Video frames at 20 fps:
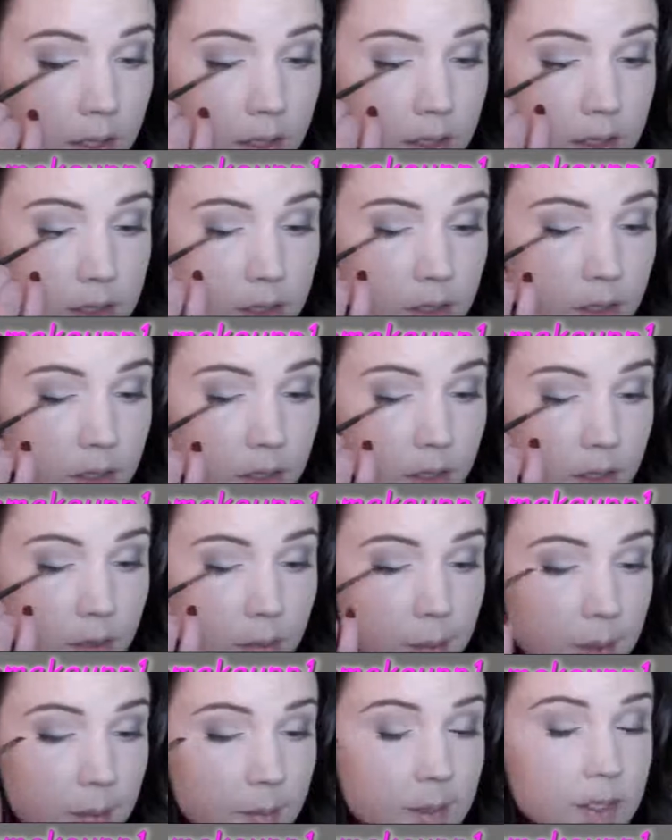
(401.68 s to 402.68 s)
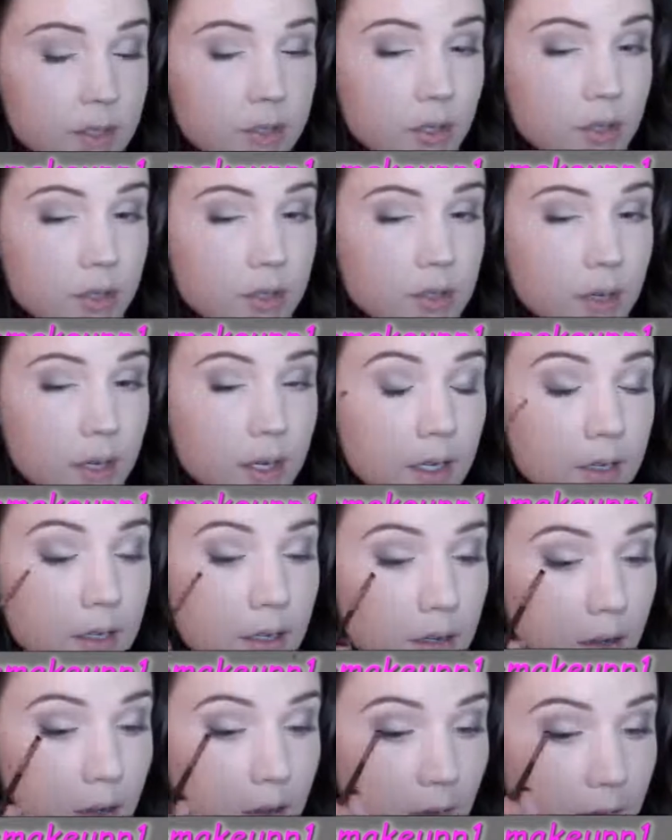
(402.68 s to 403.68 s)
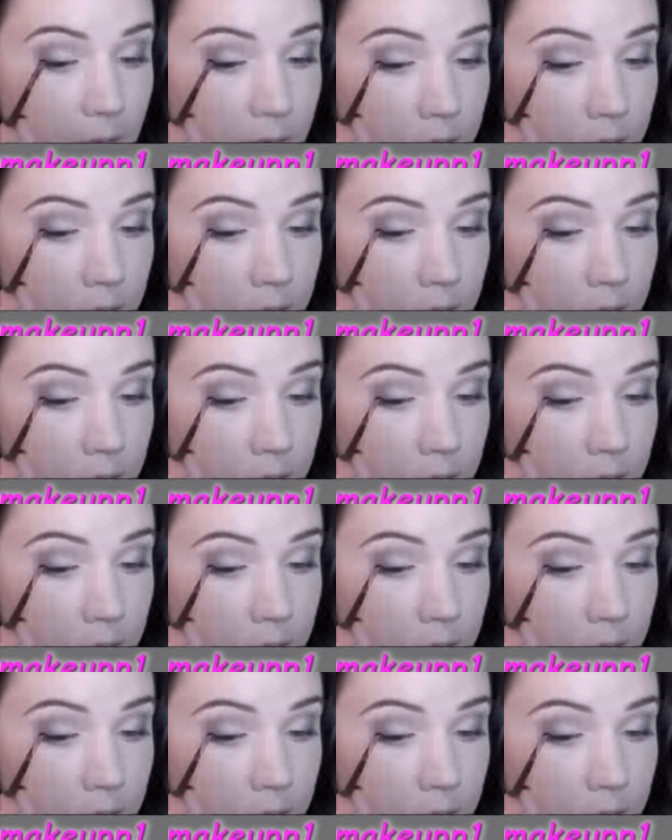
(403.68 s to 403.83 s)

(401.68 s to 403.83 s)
trying to do little baby strokes right into the